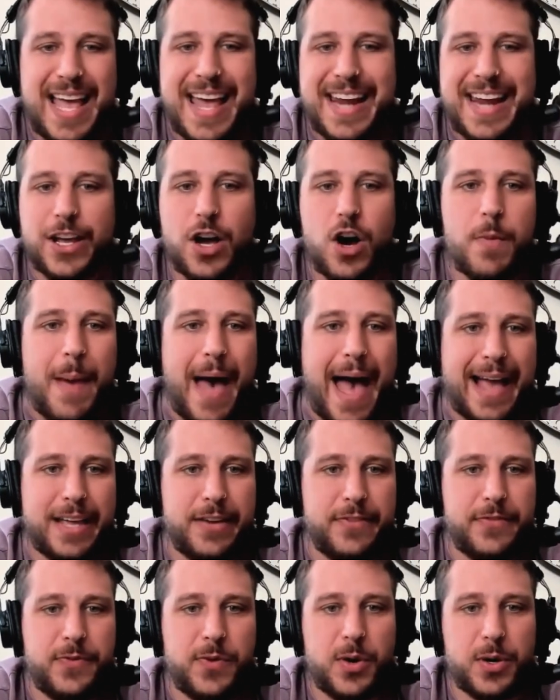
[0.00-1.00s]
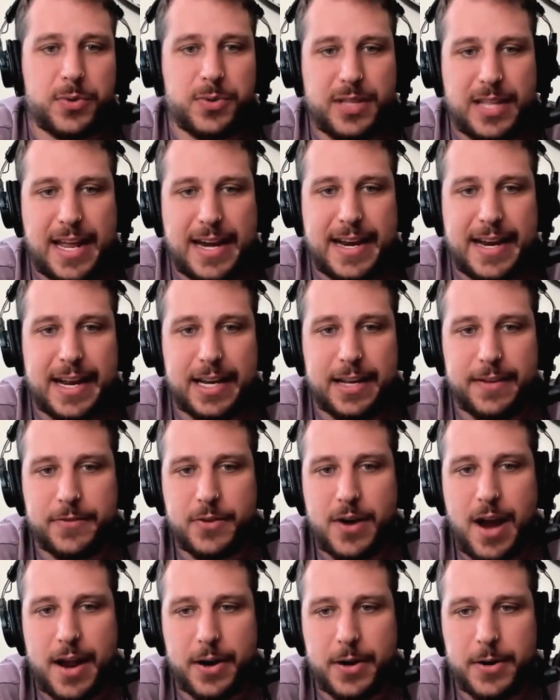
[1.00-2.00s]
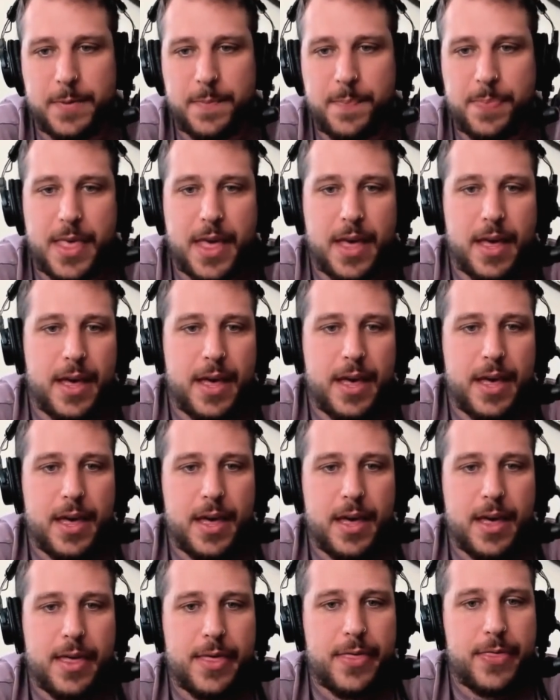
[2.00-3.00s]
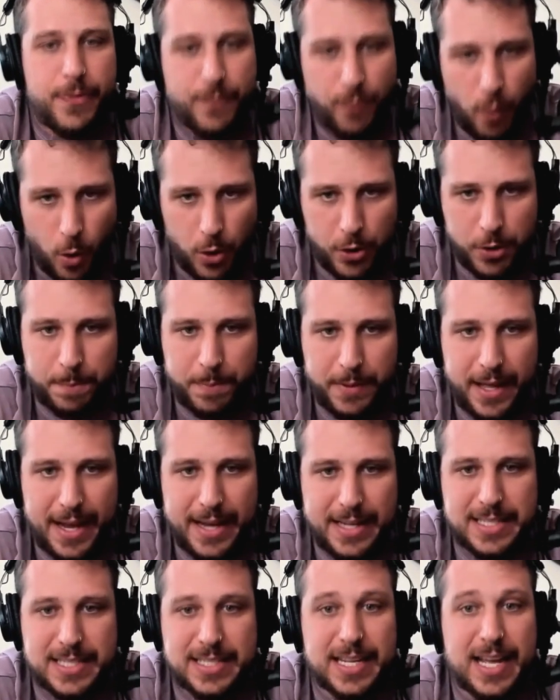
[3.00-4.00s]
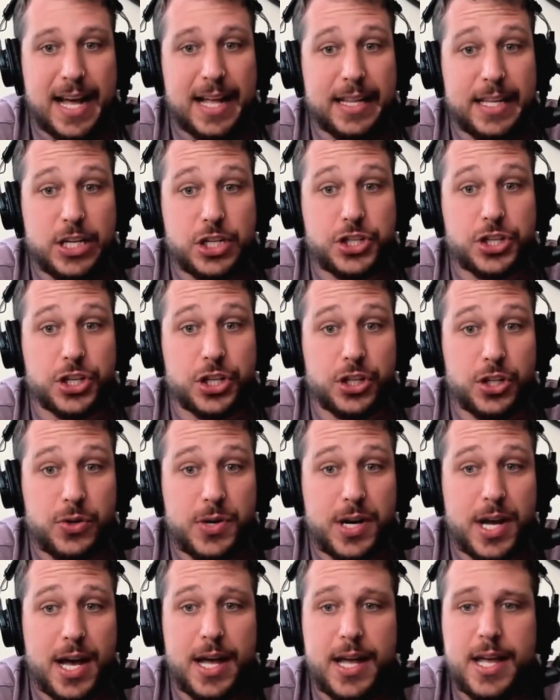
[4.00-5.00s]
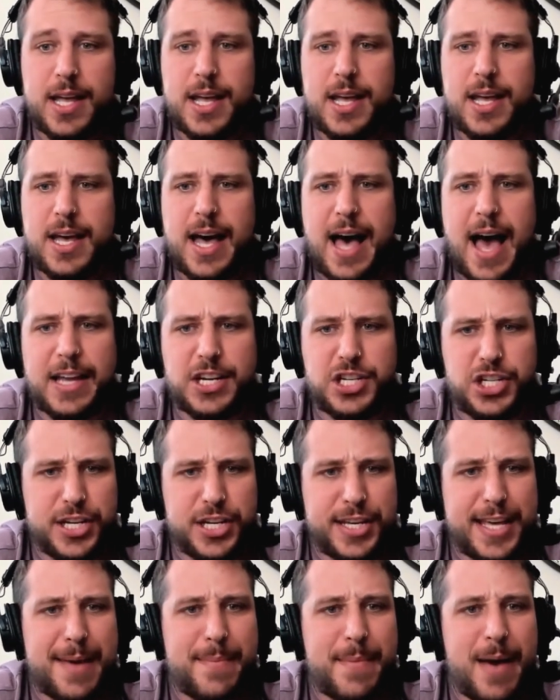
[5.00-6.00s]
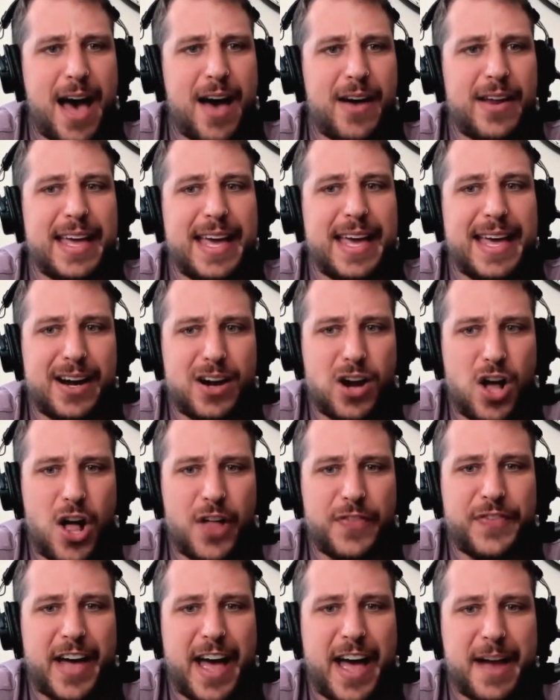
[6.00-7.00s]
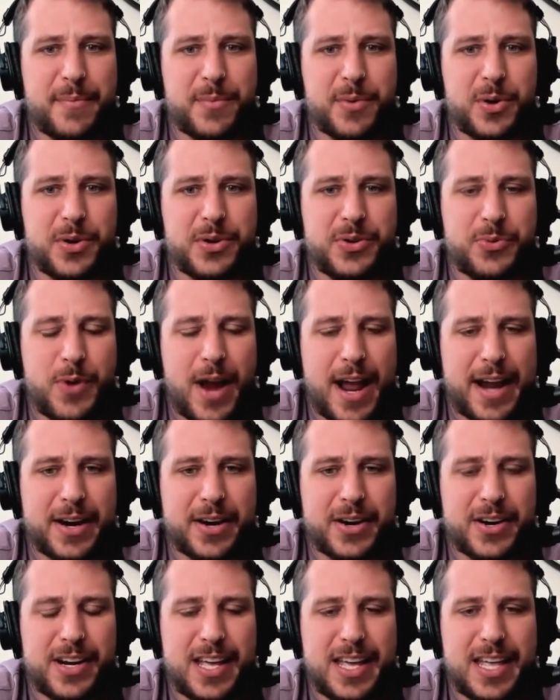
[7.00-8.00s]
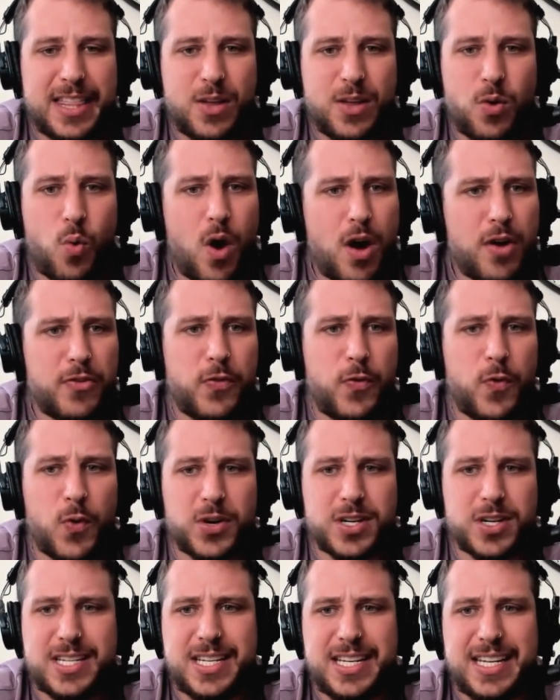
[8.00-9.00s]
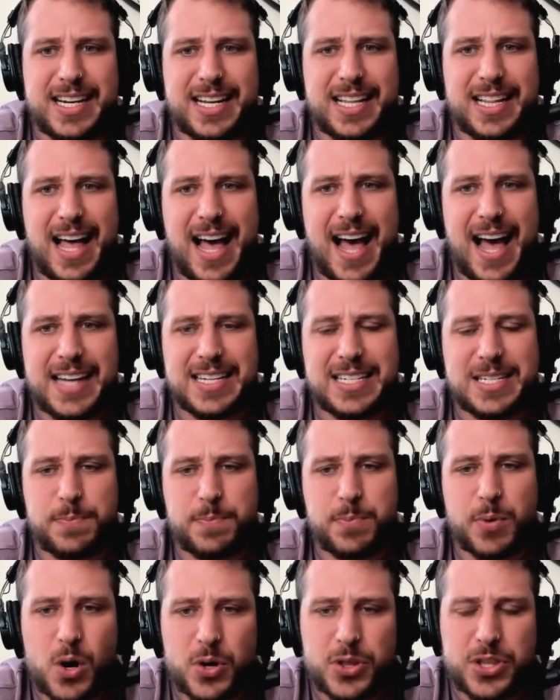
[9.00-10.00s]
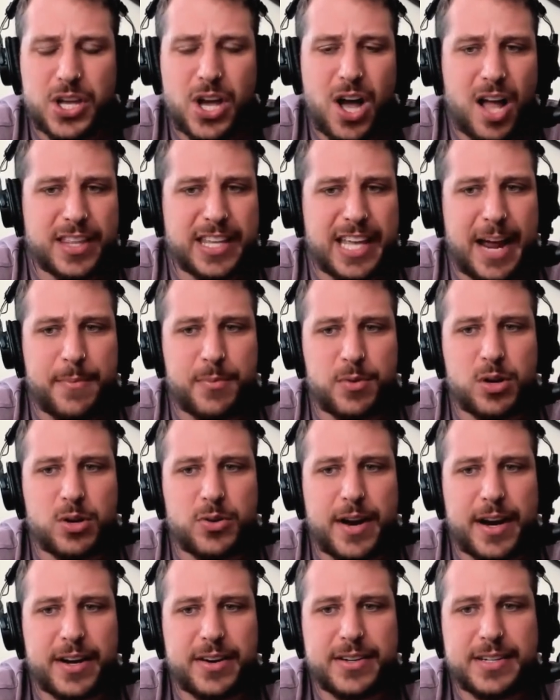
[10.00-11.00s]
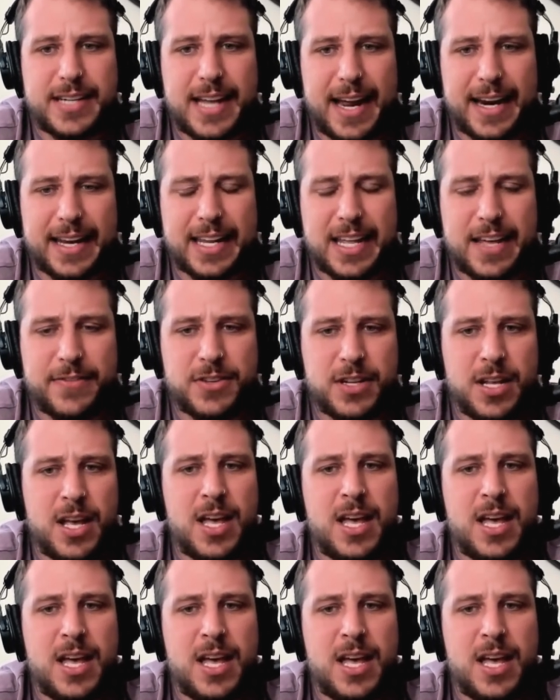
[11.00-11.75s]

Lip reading: and go back and forth with that deadlift record. Fourth place, Alicia Luna. She came out, hit an all-time world record in the 114 class, broke the all-time world record deadlift,